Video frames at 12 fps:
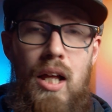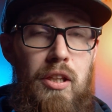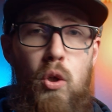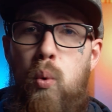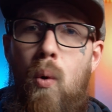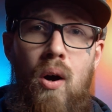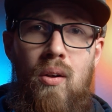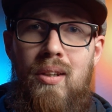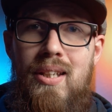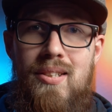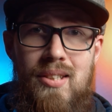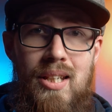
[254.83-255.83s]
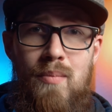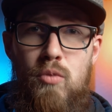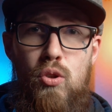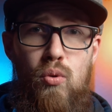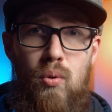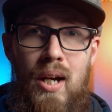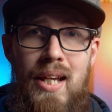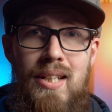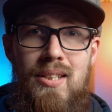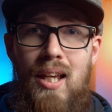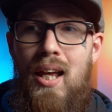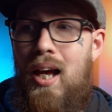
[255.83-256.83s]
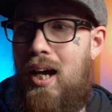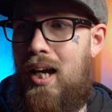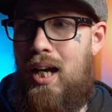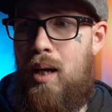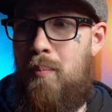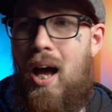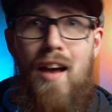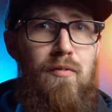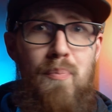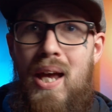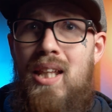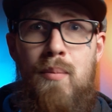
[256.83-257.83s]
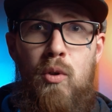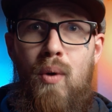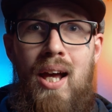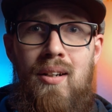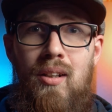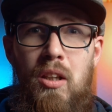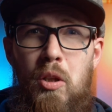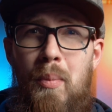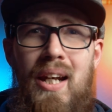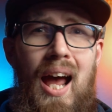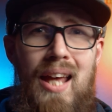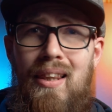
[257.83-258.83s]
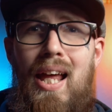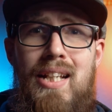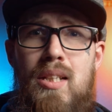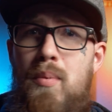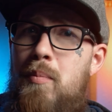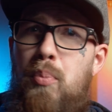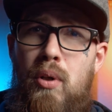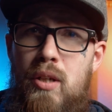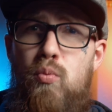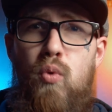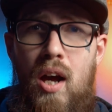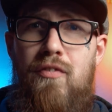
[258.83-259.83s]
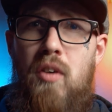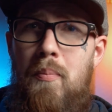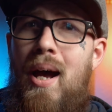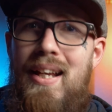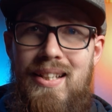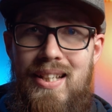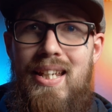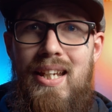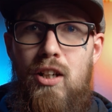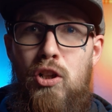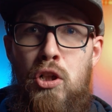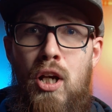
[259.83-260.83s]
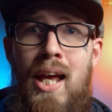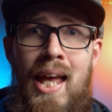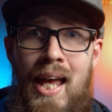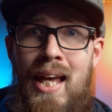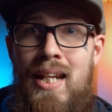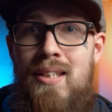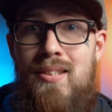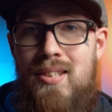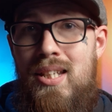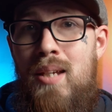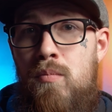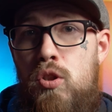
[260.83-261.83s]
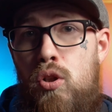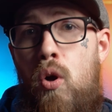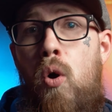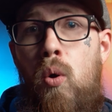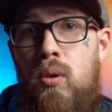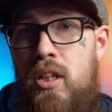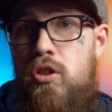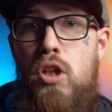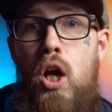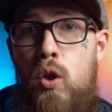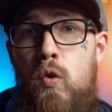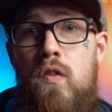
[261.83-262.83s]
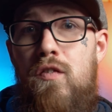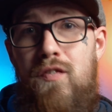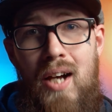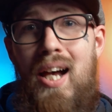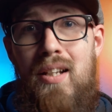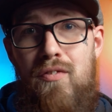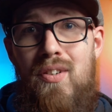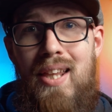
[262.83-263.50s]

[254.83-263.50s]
The quality seems great. I've banged them around a little bit. I like to be pretty rough on my gear and it seems to hold its own fine for